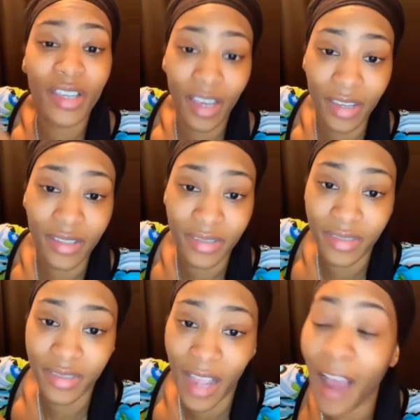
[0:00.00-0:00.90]
Ye.
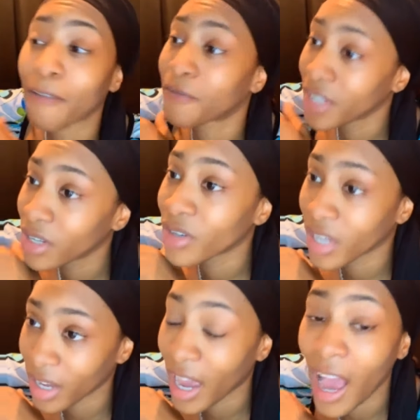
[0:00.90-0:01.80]
I feel
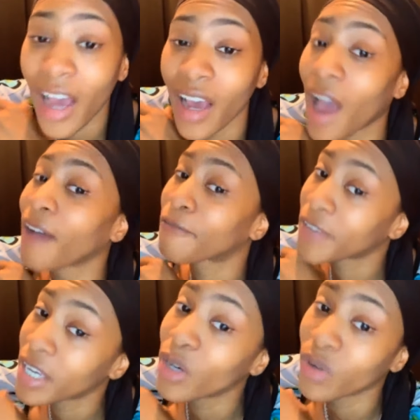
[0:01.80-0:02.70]
Ye. I I
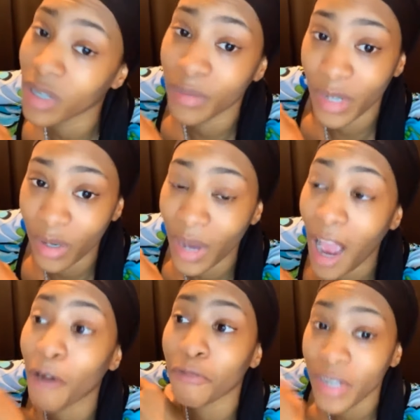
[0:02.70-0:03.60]
feel him, yo.
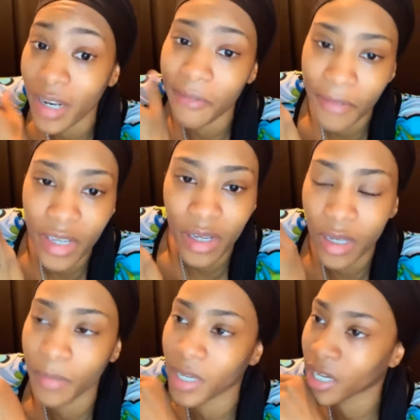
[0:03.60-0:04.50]
I really feel
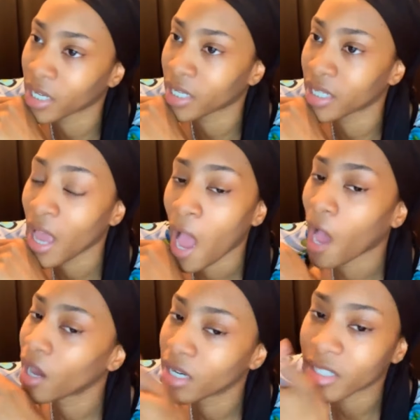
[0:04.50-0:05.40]
him because
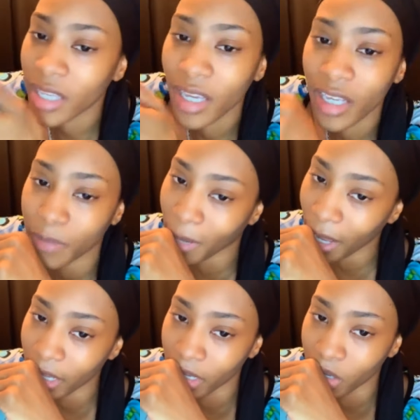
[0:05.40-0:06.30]
I understand his
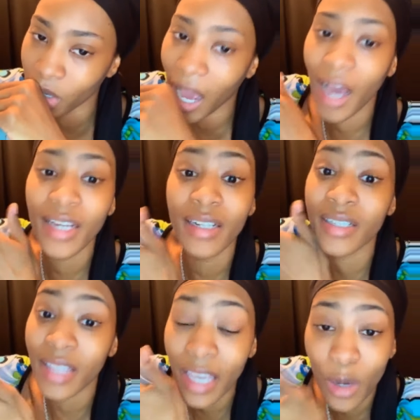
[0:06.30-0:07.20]
plight, yo. I
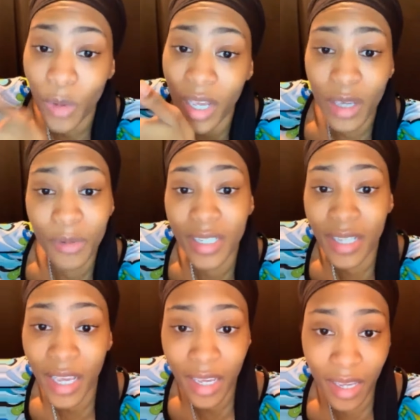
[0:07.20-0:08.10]
understand what he was
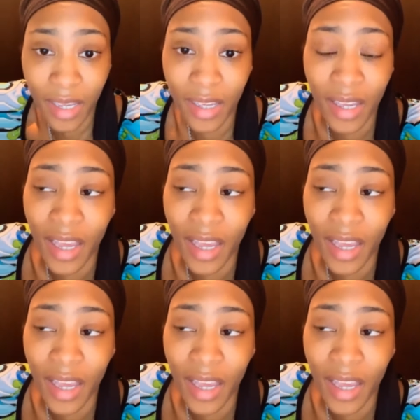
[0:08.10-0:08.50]
saying.